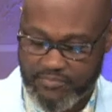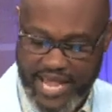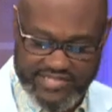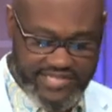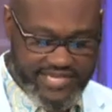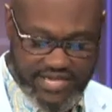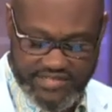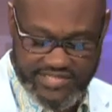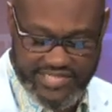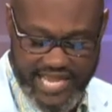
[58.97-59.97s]
Pastor Linnell
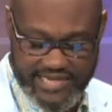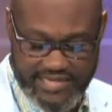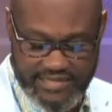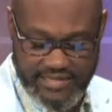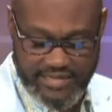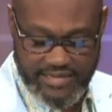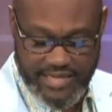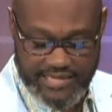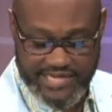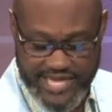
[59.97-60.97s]
decided
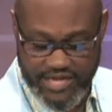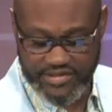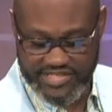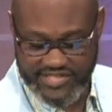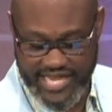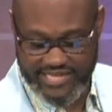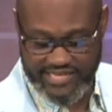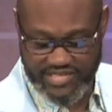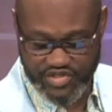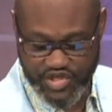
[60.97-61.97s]

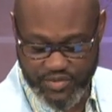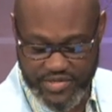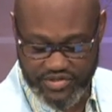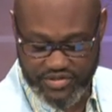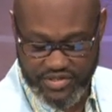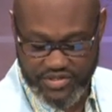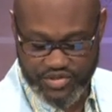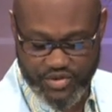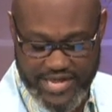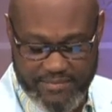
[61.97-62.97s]
that she would
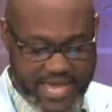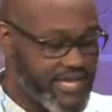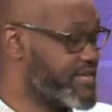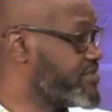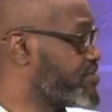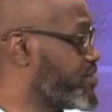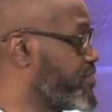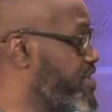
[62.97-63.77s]
try to make another 30